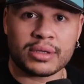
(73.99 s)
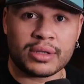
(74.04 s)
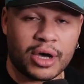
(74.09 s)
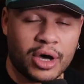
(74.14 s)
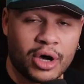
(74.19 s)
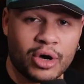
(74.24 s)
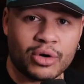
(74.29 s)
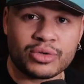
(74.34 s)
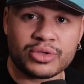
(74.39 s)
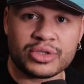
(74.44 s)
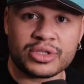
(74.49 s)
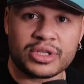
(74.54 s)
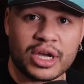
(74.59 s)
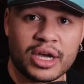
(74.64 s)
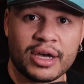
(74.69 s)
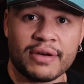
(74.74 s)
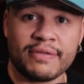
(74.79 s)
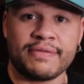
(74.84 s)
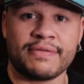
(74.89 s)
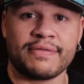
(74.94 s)
the host
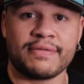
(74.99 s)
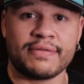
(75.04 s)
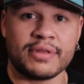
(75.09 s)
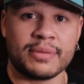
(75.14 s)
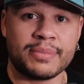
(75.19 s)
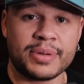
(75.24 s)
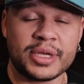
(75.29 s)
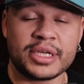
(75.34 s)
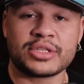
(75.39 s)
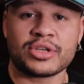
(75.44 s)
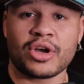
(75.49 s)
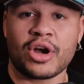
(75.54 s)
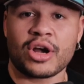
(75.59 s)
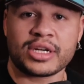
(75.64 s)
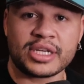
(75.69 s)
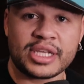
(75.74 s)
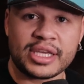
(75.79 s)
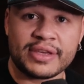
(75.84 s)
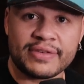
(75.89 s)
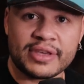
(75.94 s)
of the B
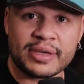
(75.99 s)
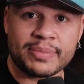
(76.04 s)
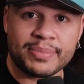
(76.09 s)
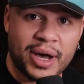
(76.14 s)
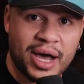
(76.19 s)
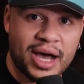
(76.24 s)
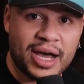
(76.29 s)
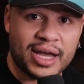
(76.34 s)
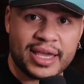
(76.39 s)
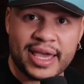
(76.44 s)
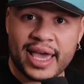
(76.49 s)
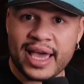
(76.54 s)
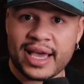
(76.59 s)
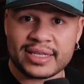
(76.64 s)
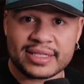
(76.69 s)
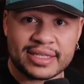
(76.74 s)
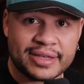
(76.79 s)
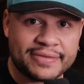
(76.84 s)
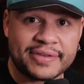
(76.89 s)
Scar TV podcast.